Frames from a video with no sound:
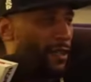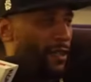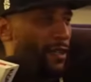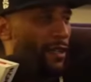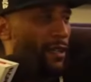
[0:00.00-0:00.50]
go
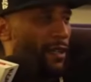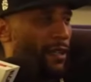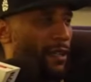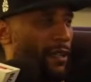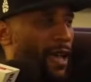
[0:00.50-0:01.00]
to church.
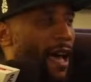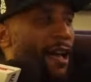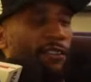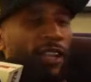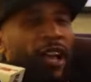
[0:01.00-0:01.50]

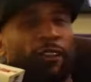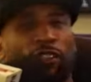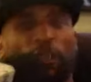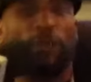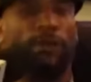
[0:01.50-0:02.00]
I'll I'll
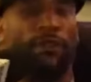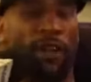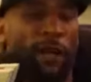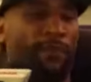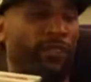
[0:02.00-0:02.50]
show you
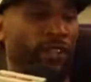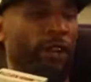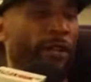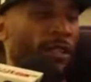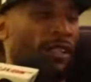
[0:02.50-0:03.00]
the
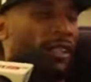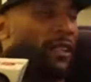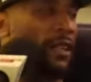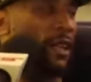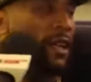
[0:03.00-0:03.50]

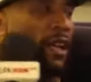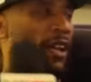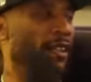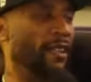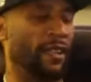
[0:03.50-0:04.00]
absurdity
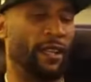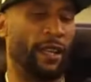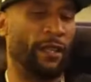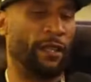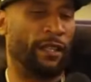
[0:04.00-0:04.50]
and the
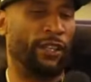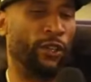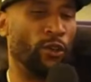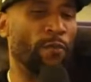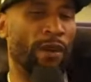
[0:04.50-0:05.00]
and the
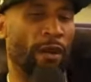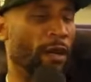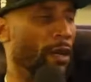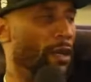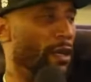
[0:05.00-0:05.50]
humor